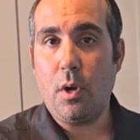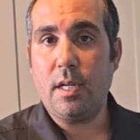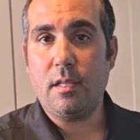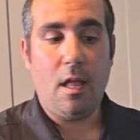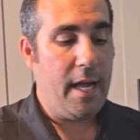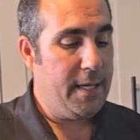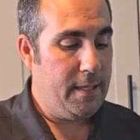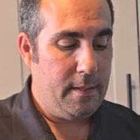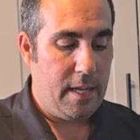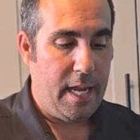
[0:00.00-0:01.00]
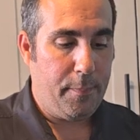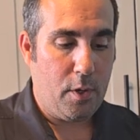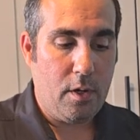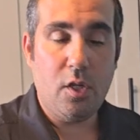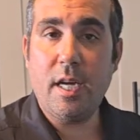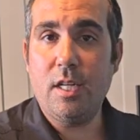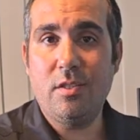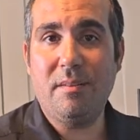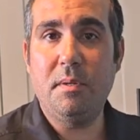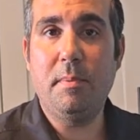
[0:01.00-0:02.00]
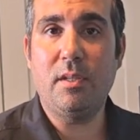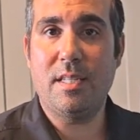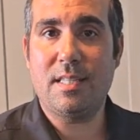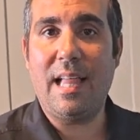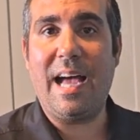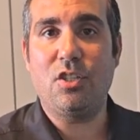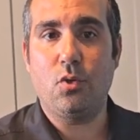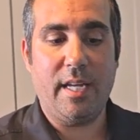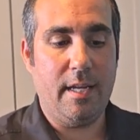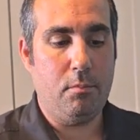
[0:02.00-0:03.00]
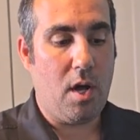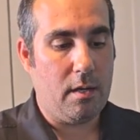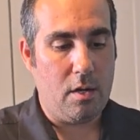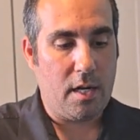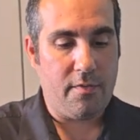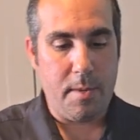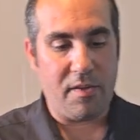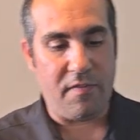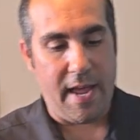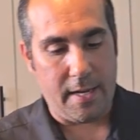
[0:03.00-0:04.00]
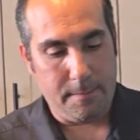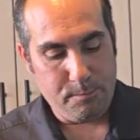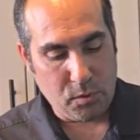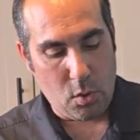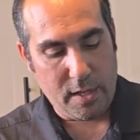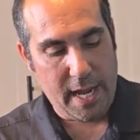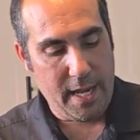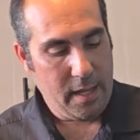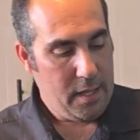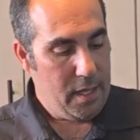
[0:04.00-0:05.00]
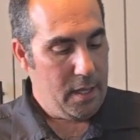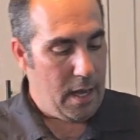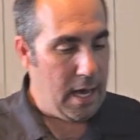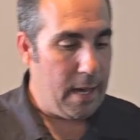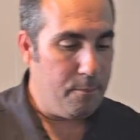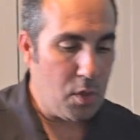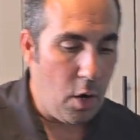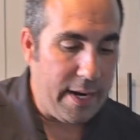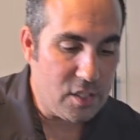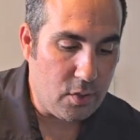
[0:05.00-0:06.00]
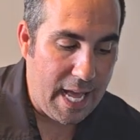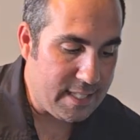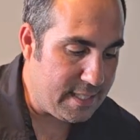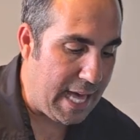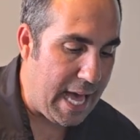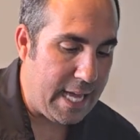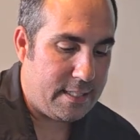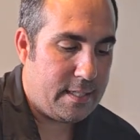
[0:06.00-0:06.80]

product line, Aiper, you got to do something about this latch. Okay, I'm not a big fan. Okay. All right. So that's that.